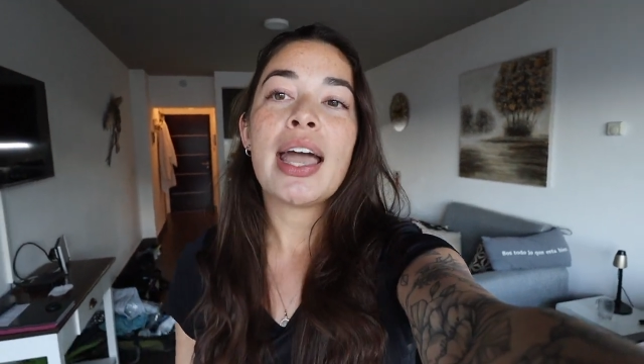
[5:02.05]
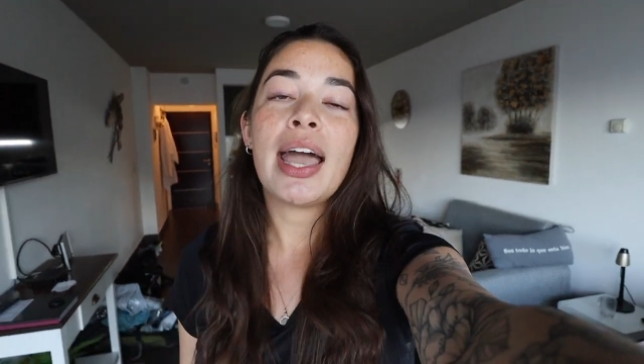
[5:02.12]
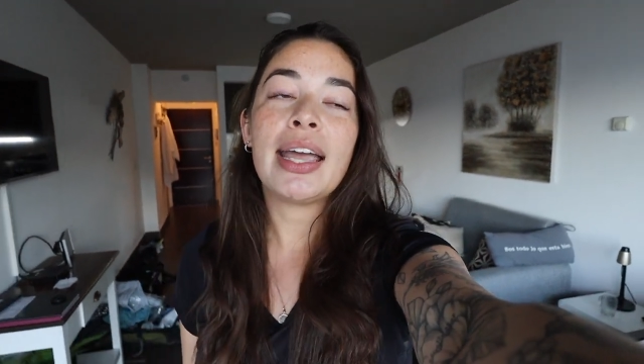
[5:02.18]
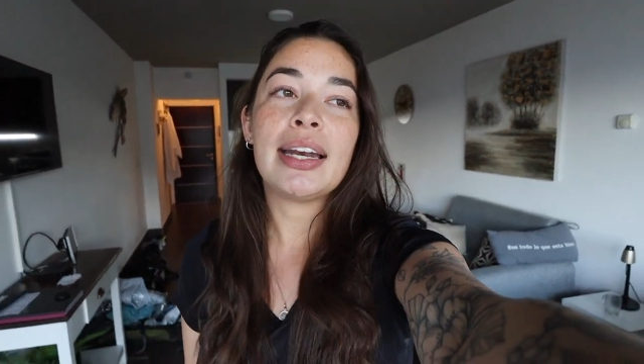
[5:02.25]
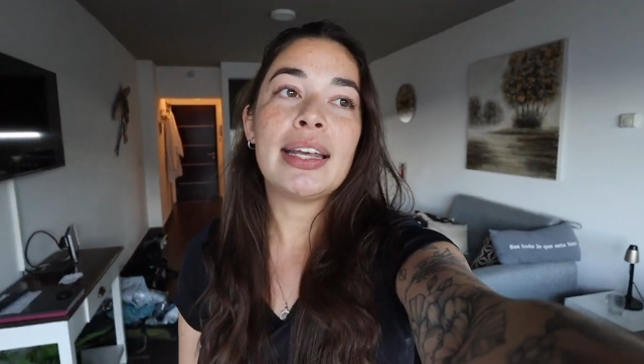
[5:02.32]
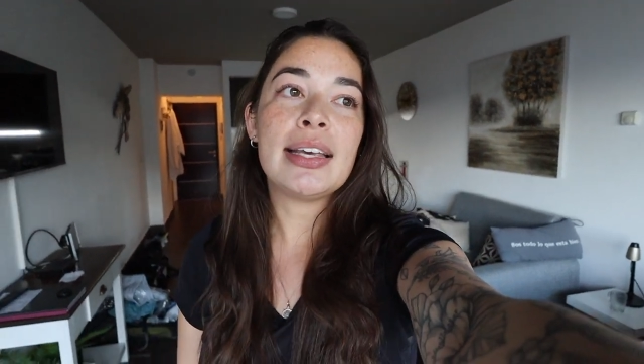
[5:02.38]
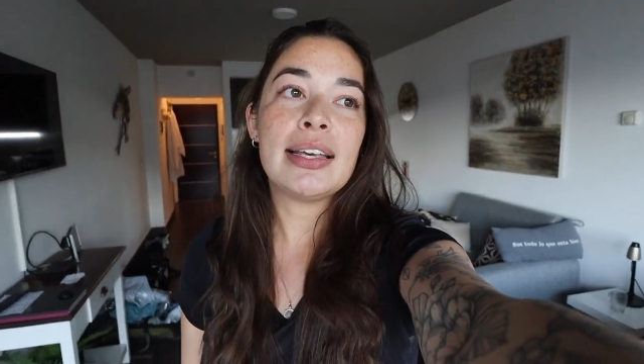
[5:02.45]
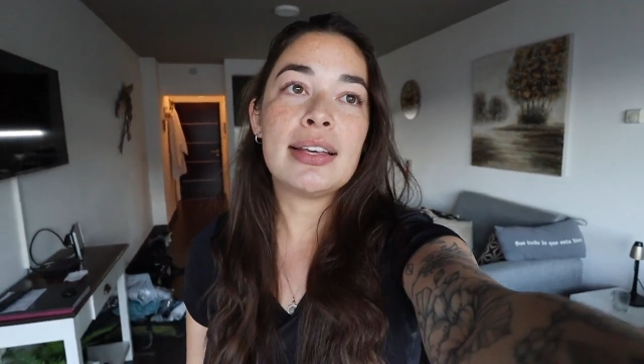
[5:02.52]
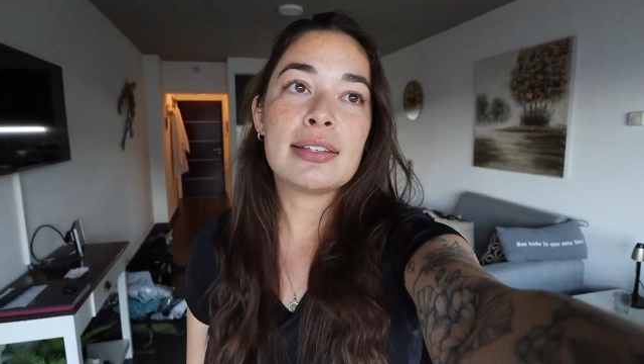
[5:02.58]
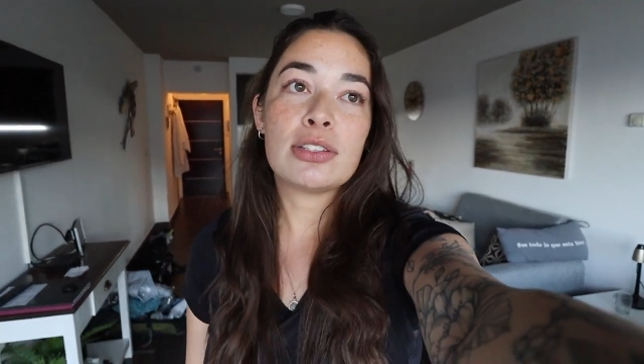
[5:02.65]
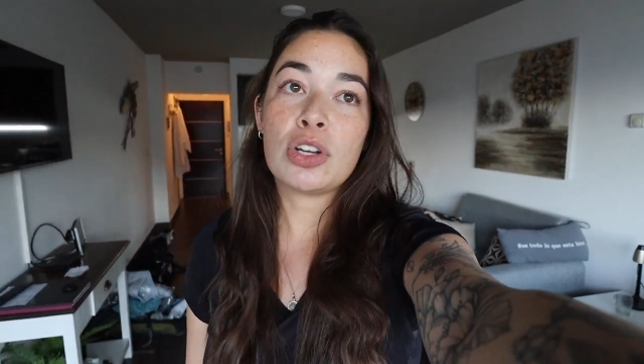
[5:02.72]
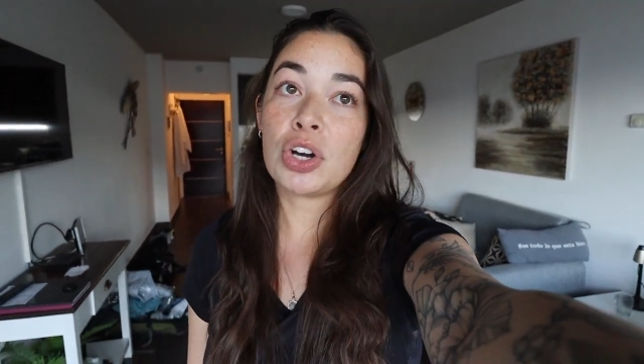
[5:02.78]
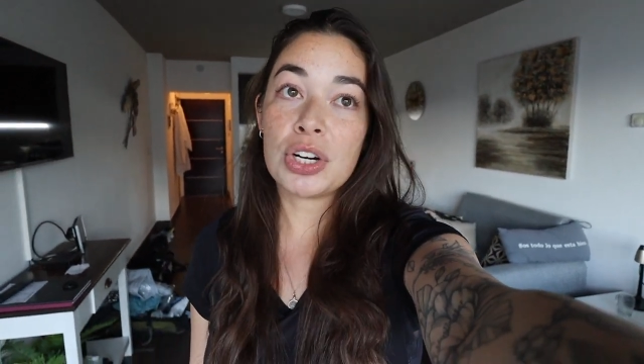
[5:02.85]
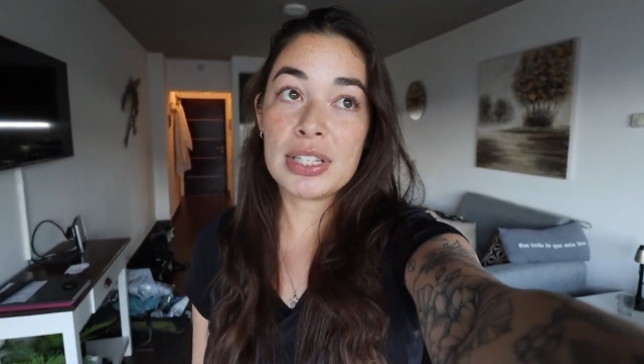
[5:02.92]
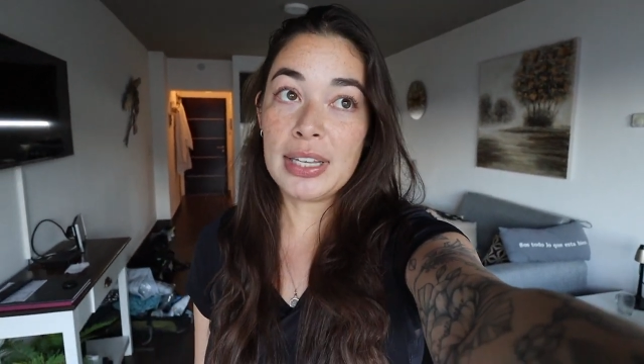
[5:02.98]
and he
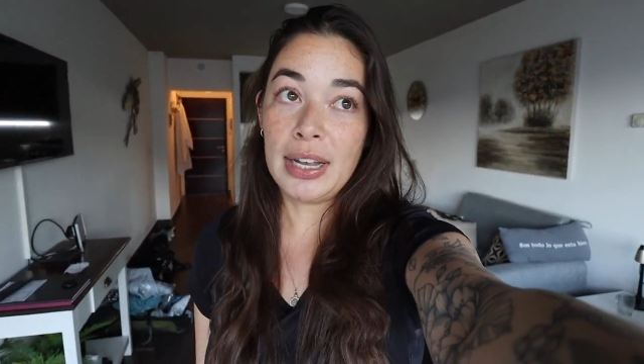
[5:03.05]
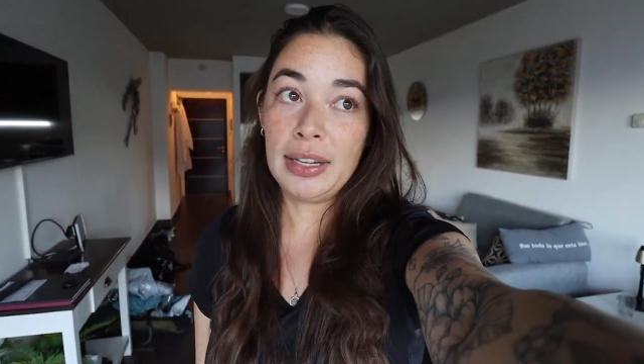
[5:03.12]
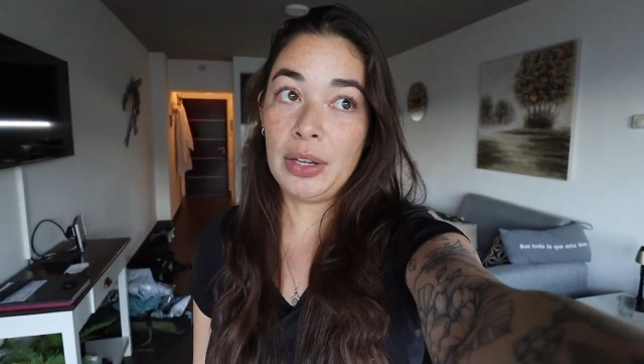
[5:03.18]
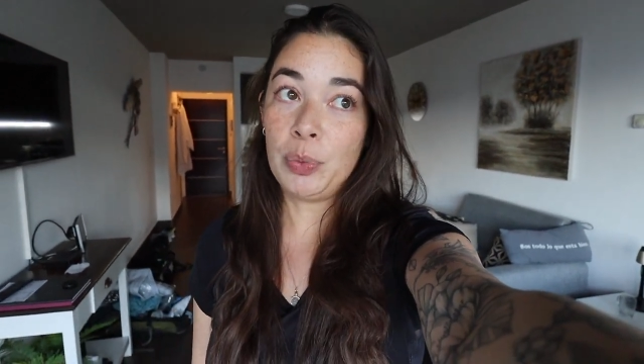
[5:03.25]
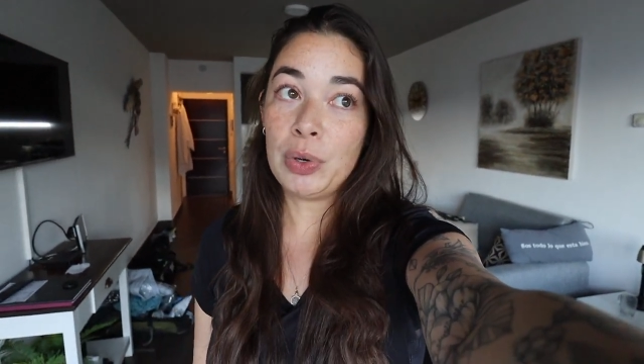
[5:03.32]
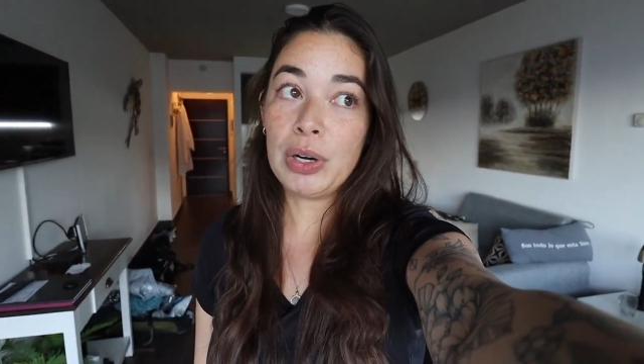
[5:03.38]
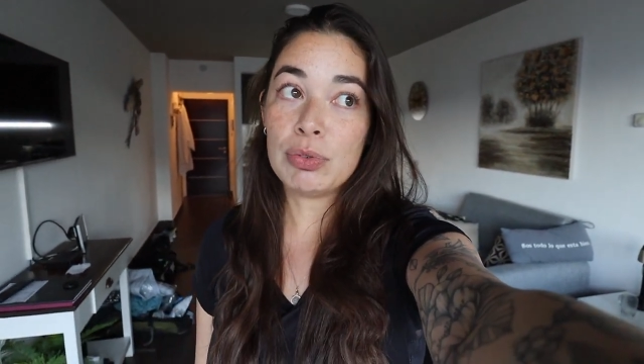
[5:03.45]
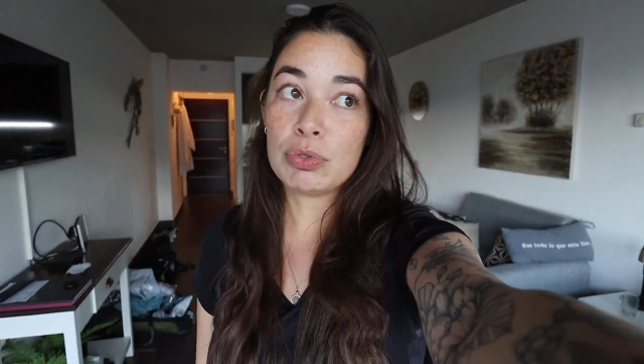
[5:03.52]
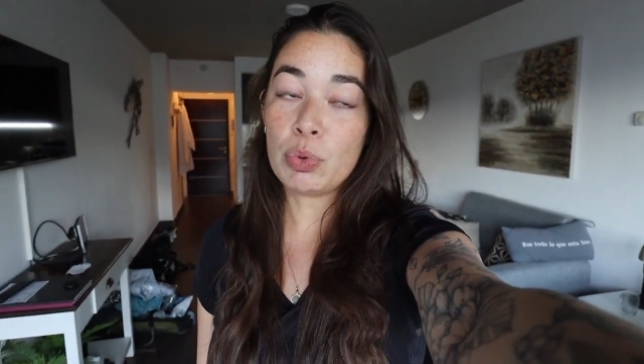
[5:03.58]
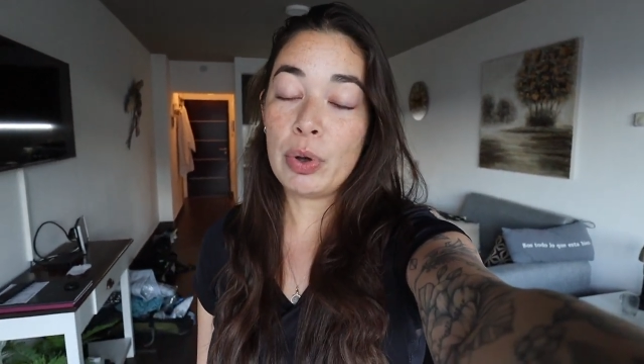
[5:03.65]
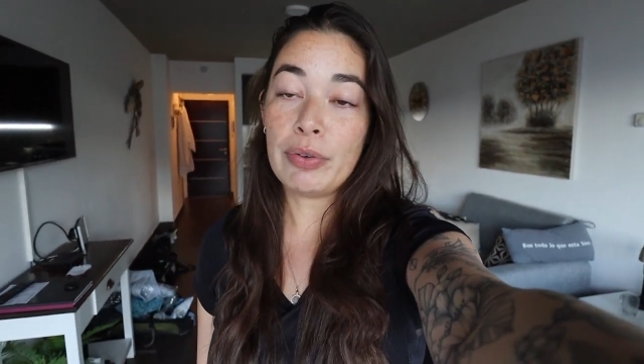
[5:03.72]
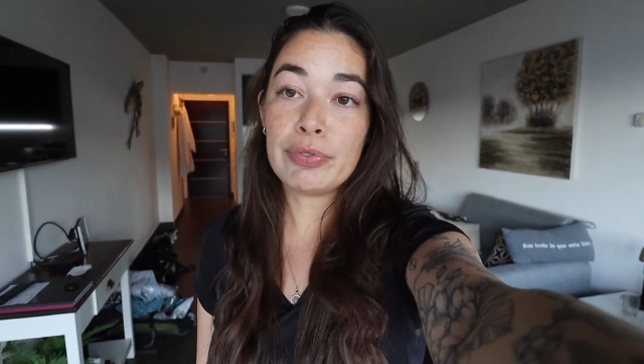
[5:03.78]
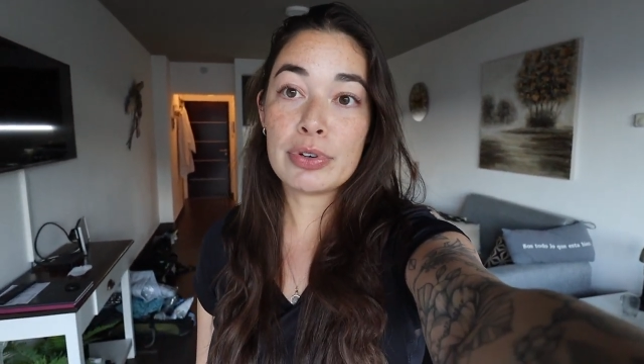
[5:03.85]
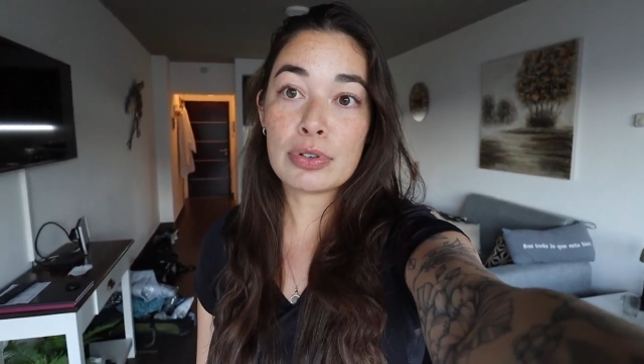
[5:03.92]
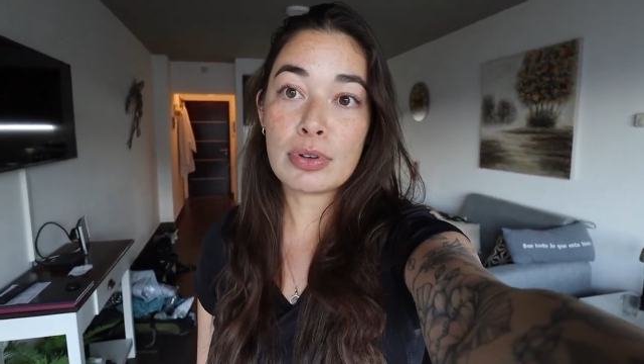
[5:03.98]
started sailing when he was
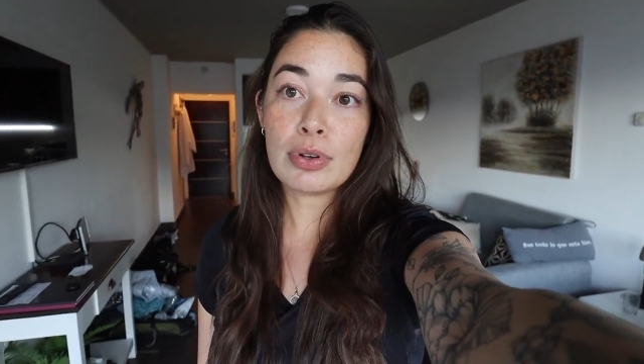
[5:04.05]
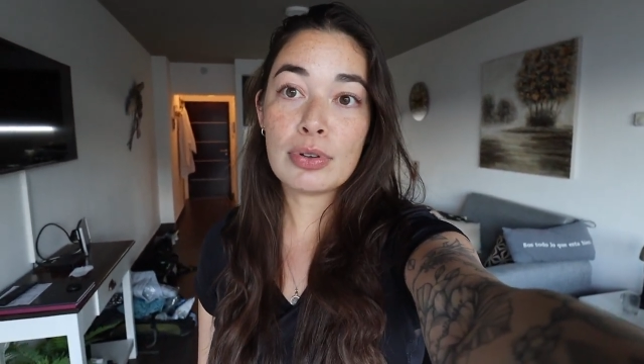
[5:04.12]
12 years